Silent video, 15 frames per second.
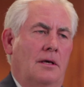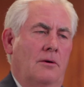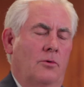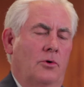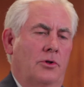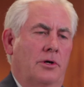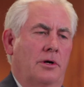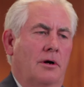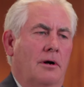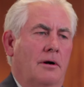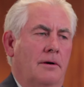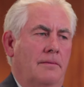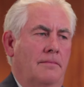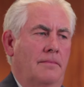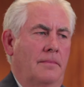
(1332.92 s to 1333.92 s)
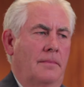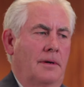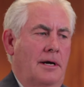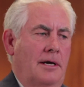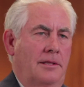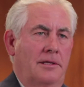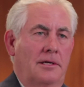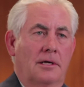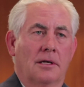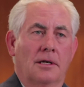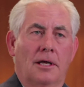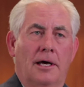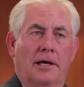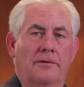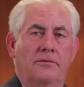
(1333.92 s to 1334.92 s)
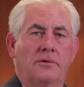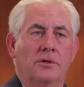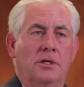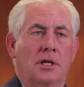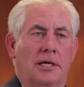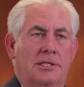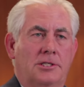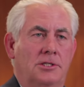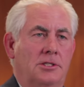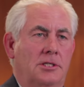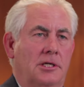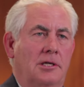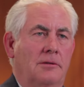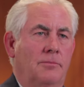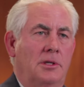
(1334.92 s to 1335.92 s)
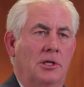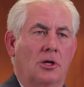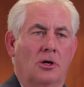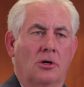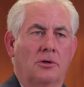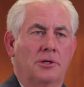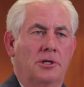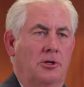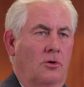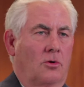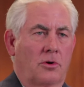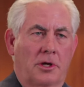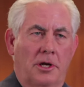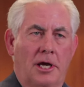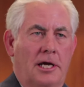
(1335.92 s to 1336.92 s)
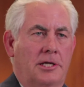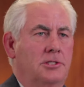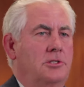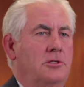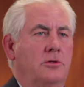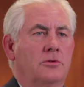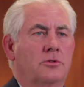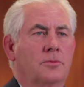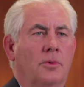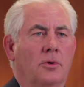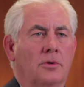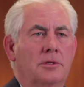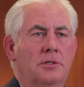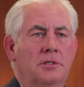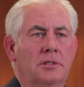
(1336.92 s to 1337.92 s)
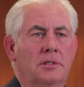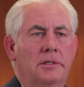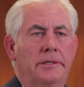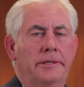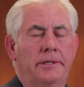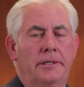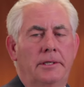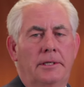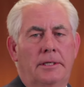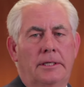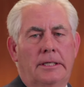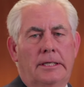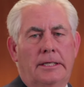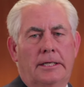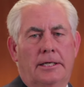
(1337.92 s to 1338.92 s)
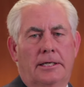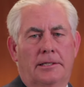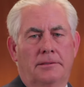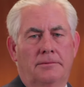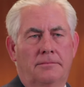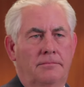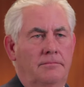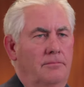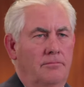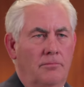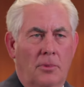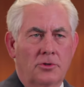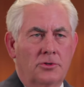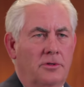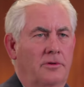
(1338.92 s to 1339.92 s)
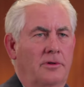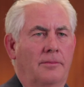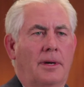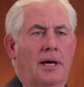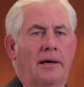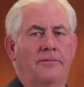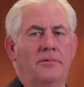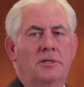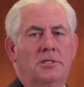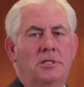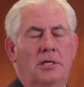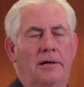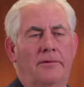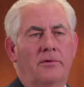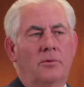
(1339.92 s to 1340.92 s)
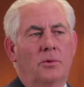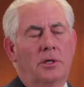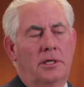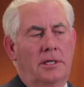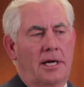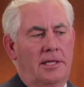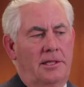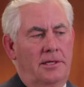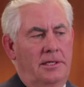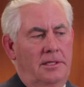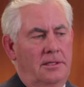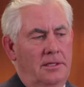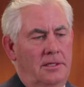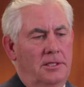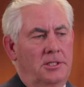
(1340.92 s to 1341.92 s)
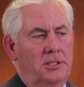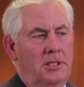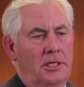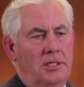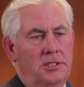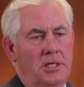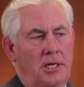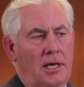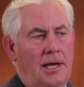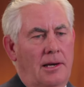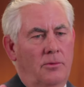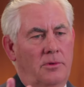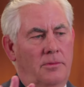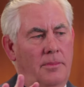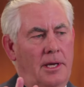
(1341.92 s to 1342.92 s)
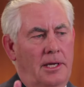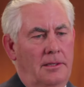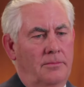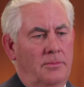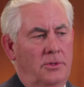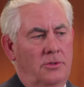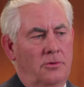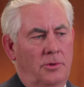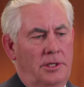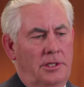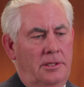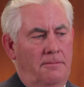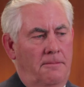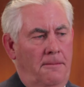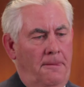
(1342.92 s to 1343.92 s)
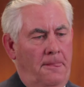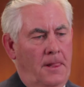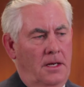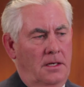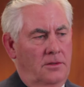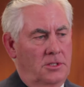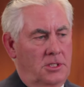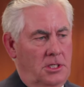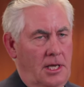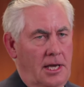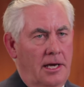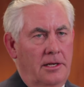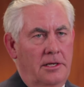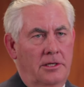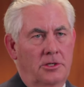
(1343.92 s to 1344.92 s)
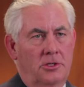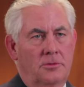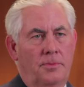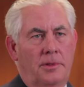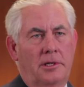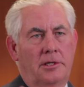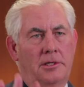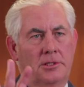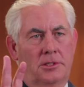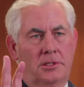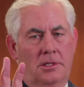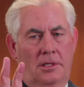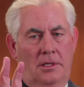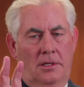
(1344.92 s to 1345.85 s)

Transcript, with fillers: Well, there are, I think, a lot of good lessons that can be learned in organized youth sports. Uh, most of them obvious to everyone. I think the distinction I would make between the scouting experience